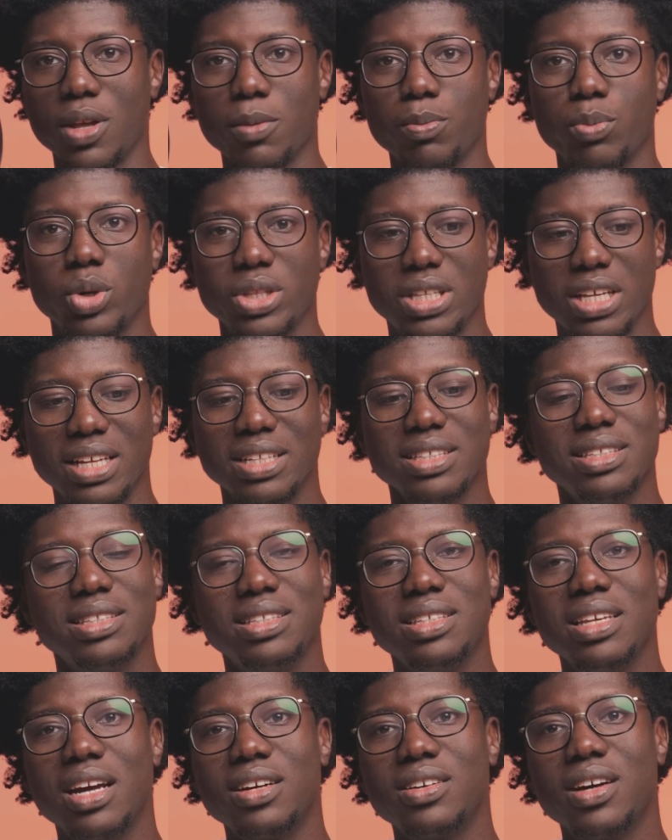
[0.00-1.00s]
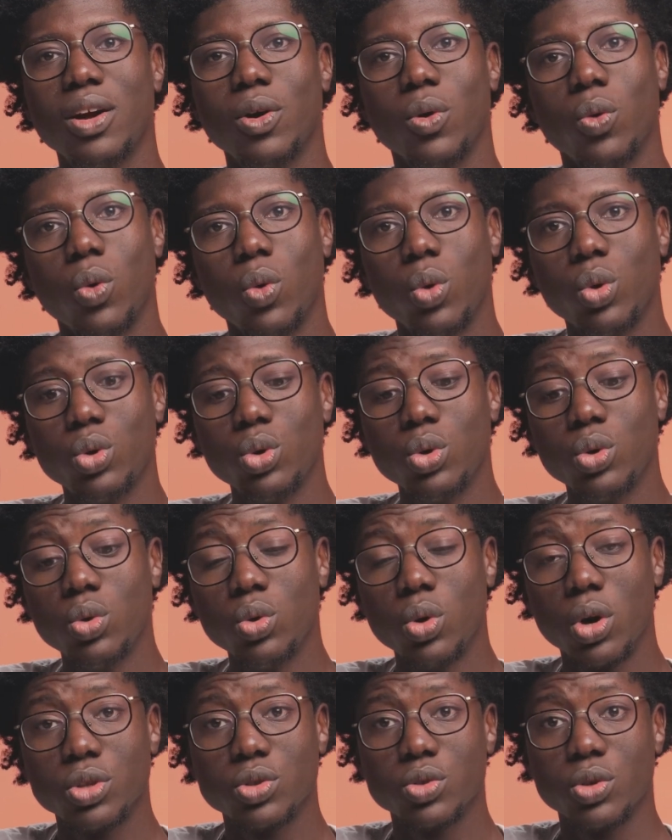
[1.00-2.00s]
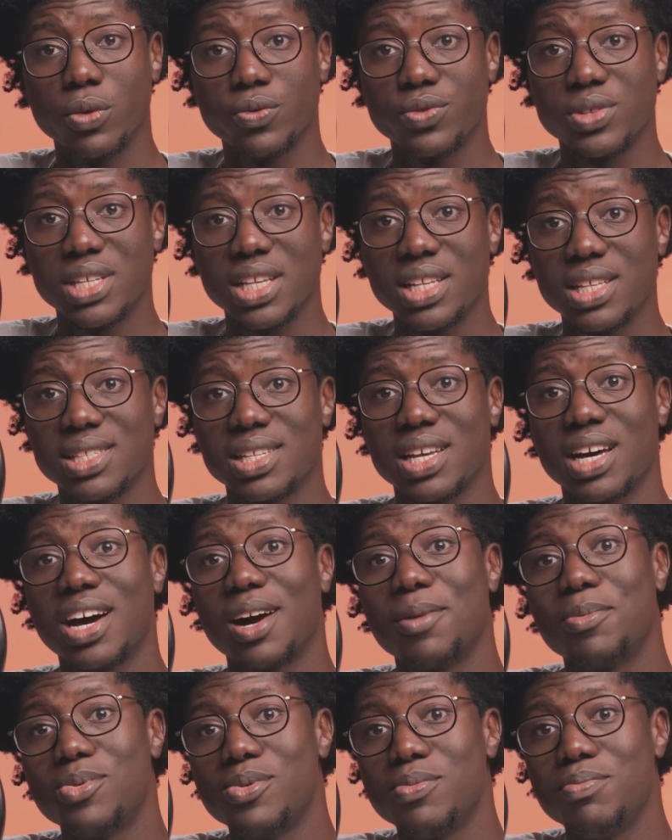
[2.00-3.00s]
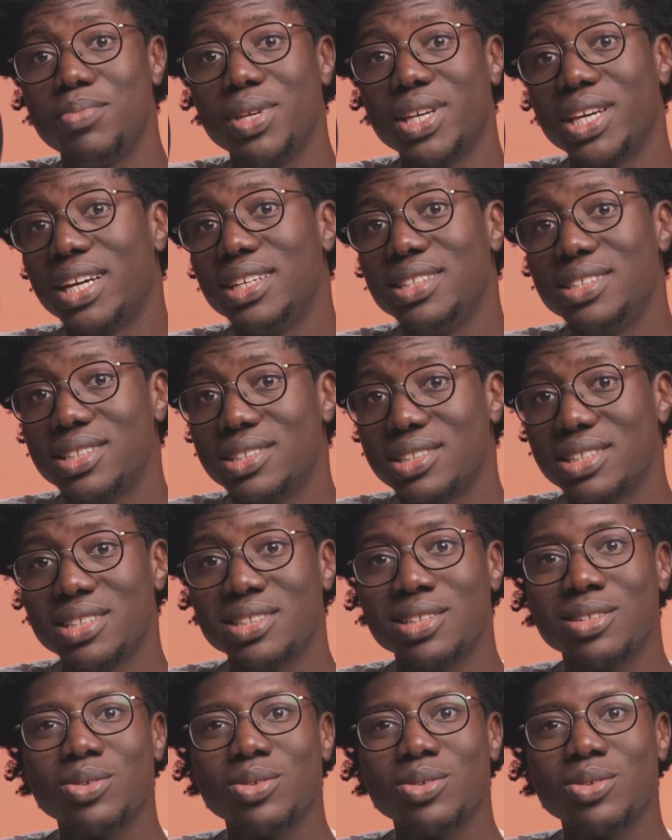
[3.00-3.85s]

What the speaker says: But then there are a whole lot of things that happen behind the scene.